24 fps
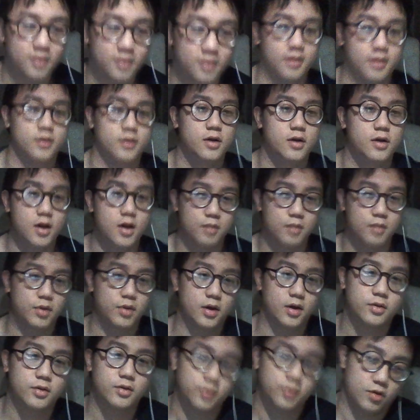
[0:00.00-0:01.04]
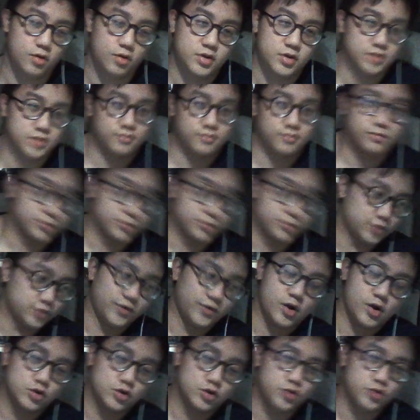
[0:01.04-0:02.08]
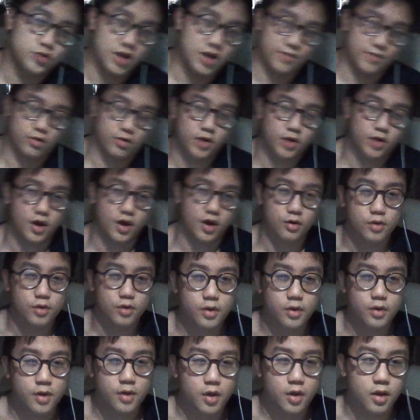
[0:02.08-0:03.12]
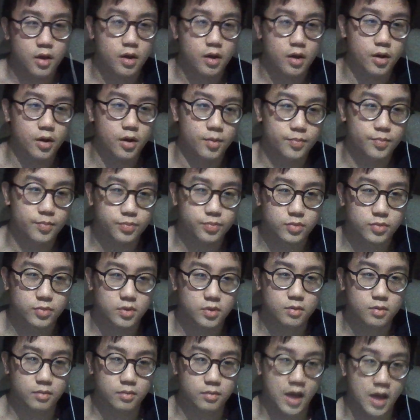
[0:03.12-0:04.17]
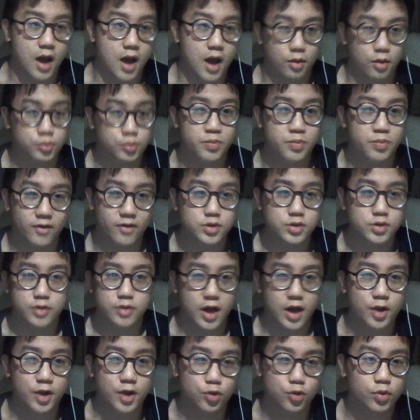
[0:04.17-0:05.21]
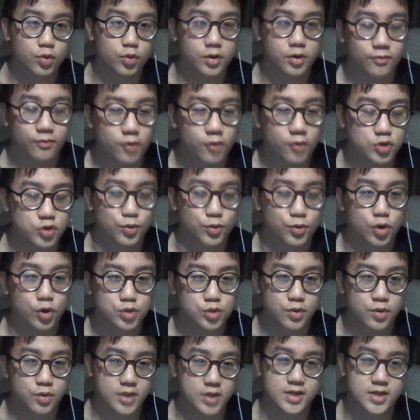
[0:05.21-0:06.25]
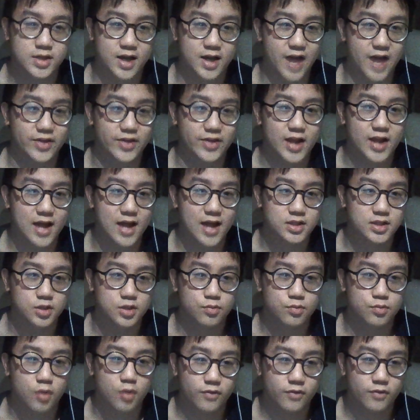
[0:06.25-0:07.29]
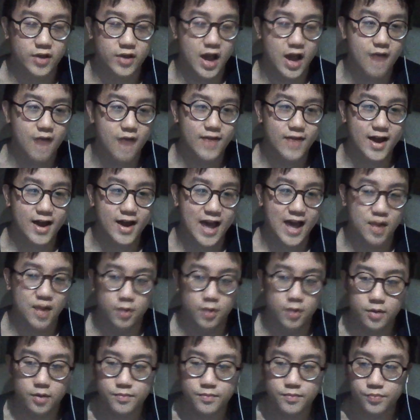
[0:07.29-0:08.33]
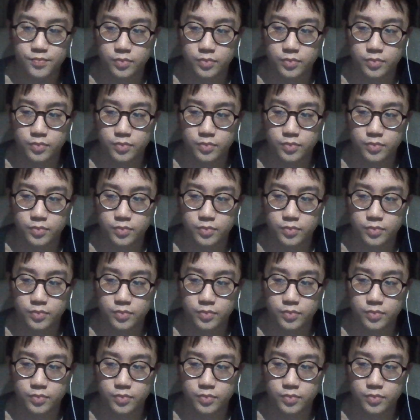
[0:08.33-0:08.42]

there. But you know, it's, it's a video too. Yeah, I don't care. Um, yeah, probably I do want to focus on my looks. I want to see a guy that handsome, the guy of that caliber.